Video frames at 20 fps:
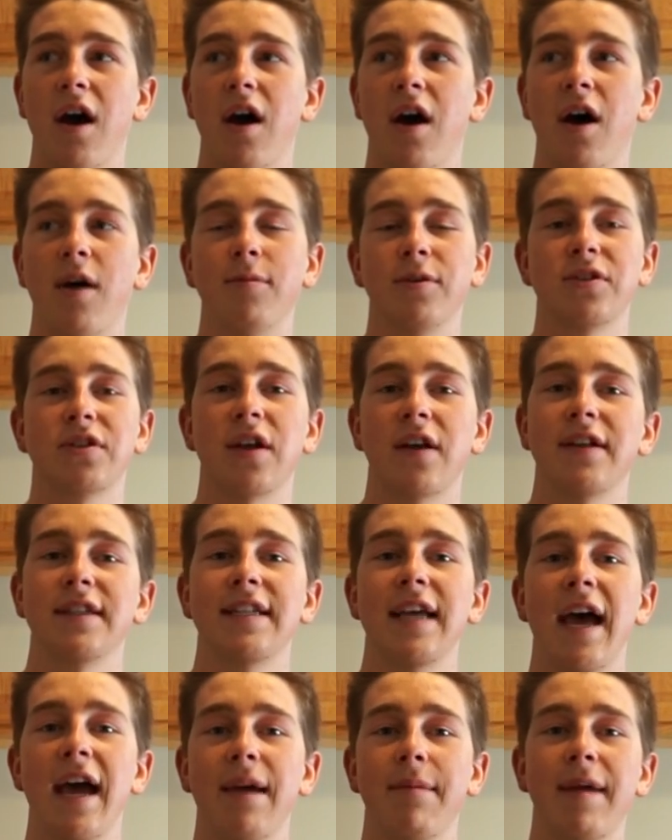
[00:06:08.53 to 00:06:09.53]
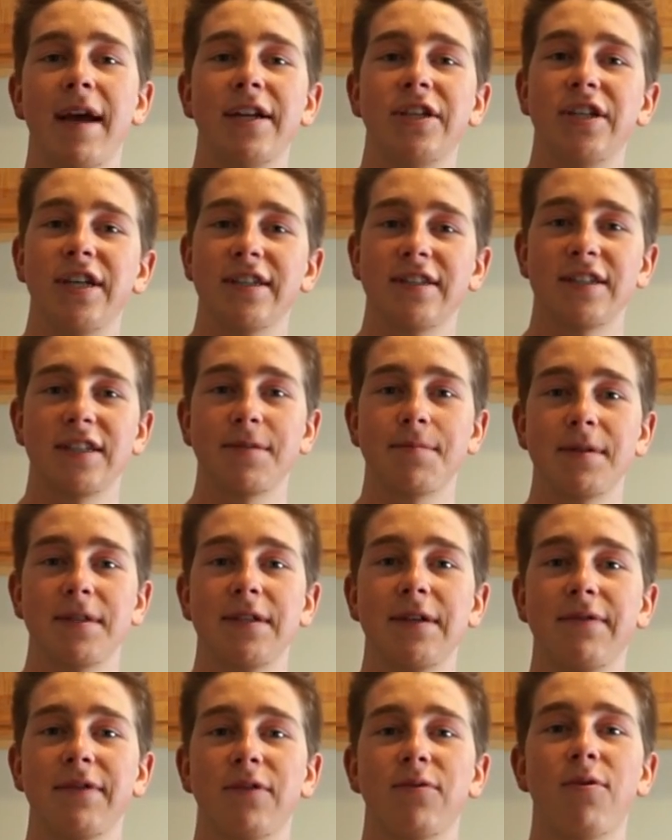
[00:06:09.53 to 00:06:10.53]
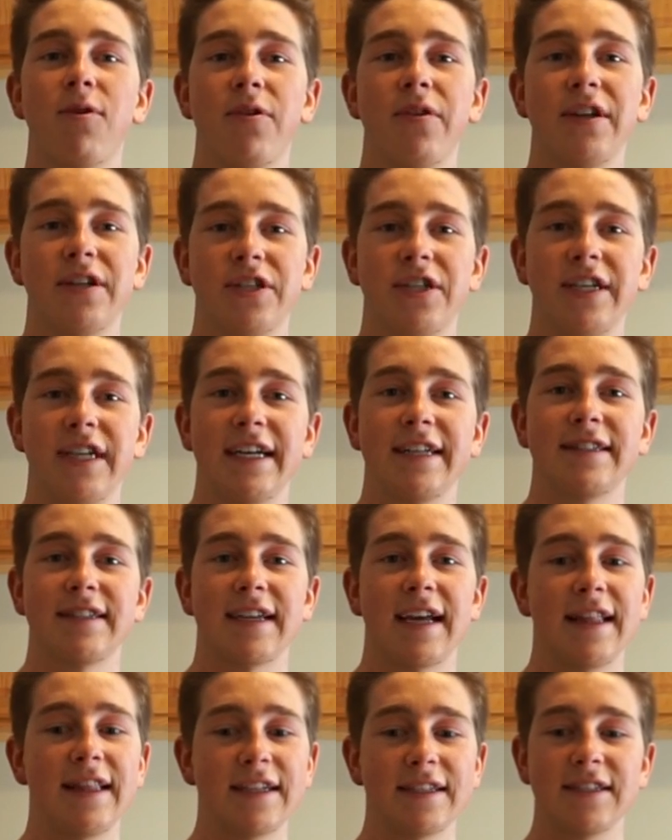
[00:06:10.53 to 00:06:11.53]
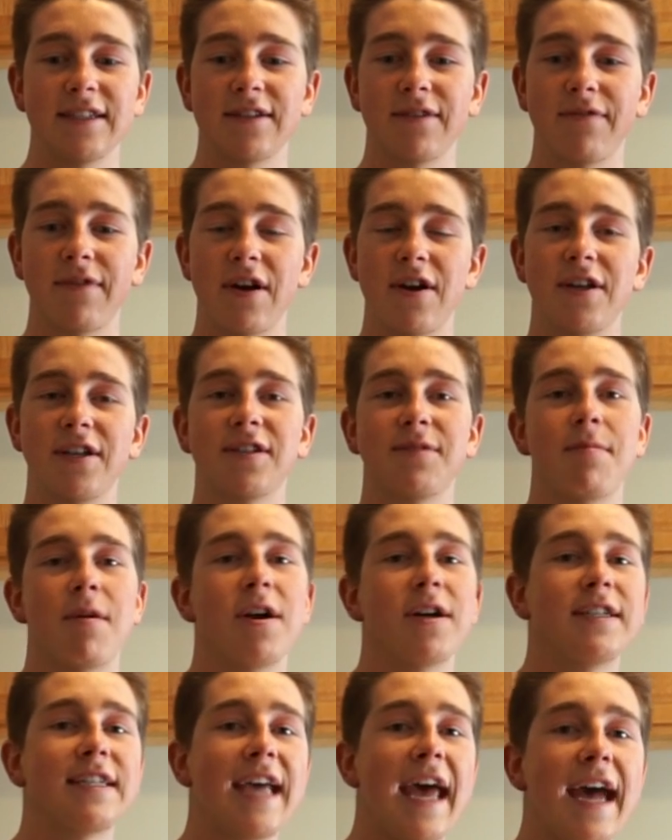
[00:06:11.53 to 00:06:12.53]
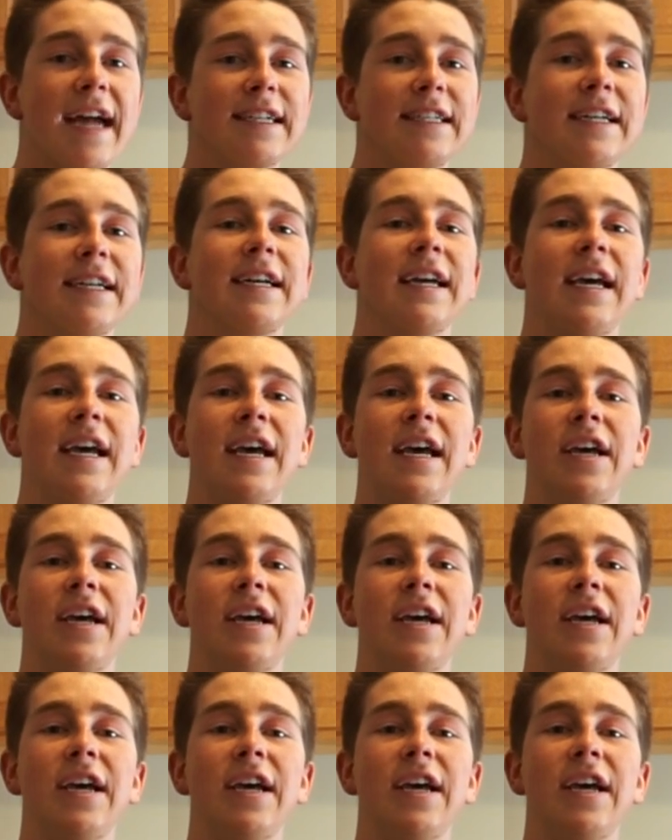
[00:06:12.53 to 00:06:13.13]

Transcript: almost all the time, and she has a specific roll that she gets, and this is a very smart tactic.